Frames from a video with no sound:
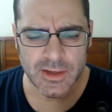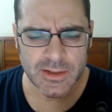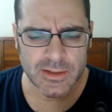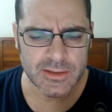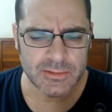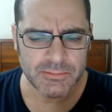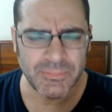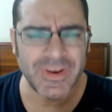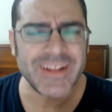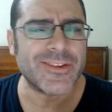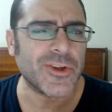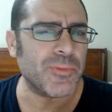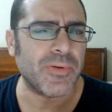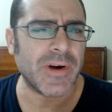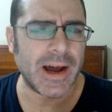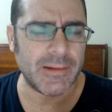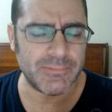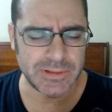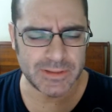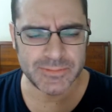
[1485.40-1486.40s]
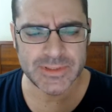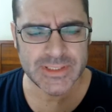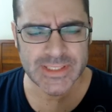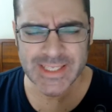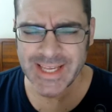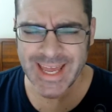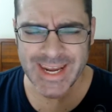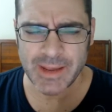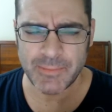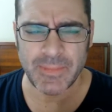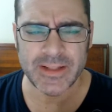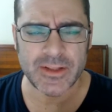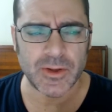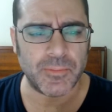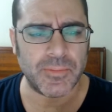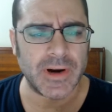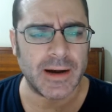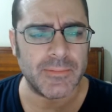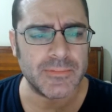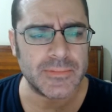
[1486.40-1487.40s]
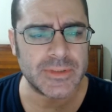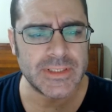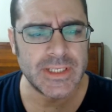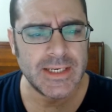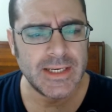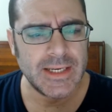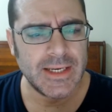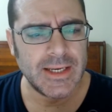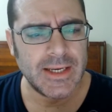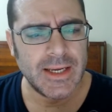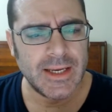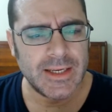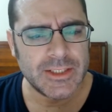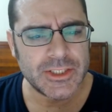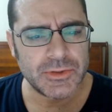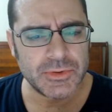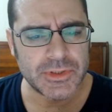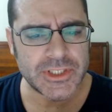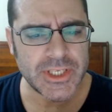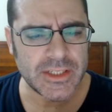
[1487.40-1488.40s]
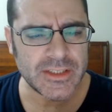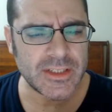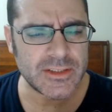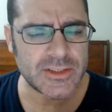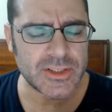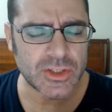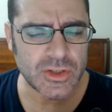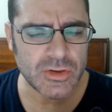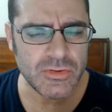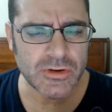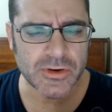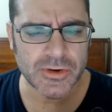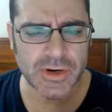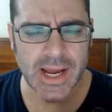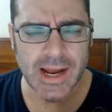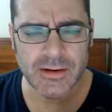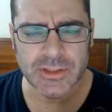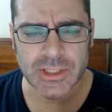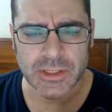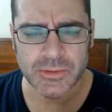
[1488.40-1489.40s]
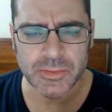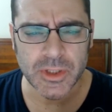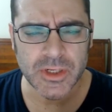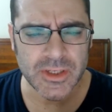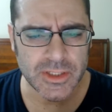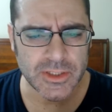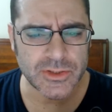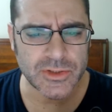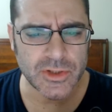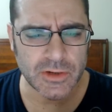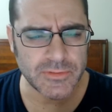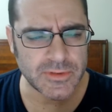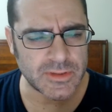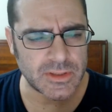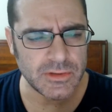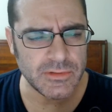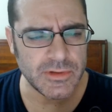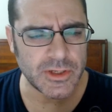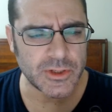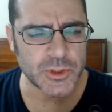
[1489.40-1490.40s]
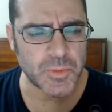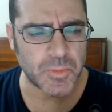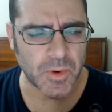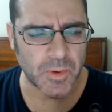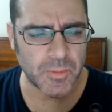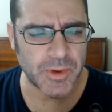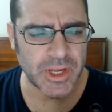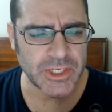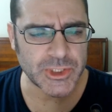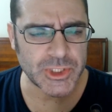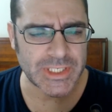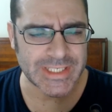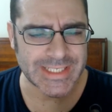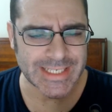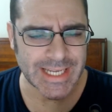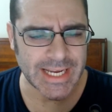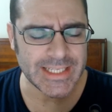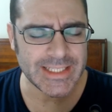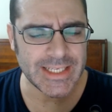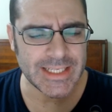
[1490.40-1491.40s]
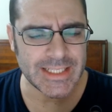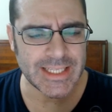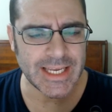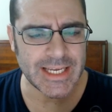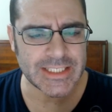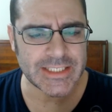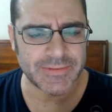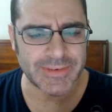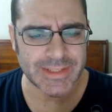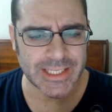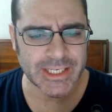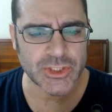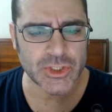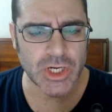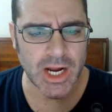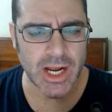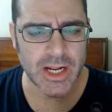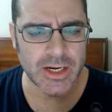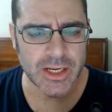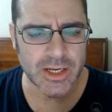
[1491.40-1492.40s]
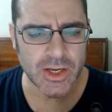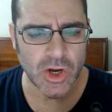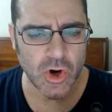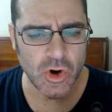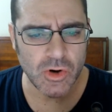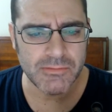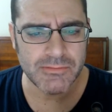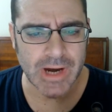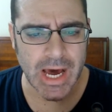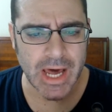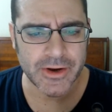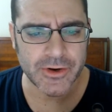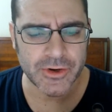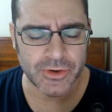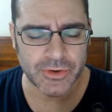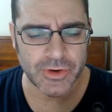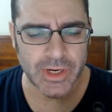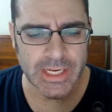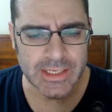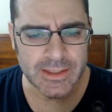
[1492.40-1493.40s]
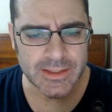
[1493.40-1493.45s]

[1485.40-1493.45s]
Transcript: Mental problems. You got to have mental problems. She was sentenced to 200 hours of community service, 2 years of probation, and 90 days of electronic home monitoring.